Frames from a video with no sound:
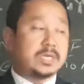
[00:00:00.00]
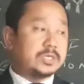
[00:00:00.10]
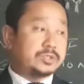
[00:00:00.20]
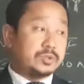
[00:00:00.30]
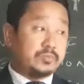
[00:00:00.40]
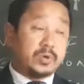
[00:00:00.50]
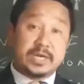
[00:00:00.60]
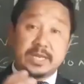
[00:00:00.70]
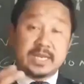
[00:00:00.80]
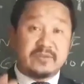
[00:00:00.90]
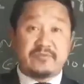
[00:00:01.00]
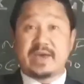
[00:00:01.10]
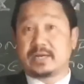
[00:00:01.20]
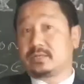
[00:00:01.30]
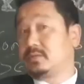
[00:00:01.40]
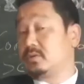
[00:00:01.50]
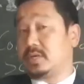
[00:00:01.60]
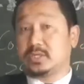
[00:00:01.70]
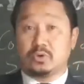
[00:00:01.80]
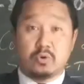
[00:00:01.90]
So body, in fact,
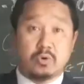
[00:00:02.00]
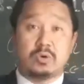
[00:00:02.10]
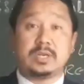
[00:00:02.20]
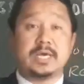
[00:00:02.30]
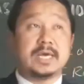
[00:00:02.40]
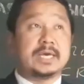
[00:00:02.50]
as a whole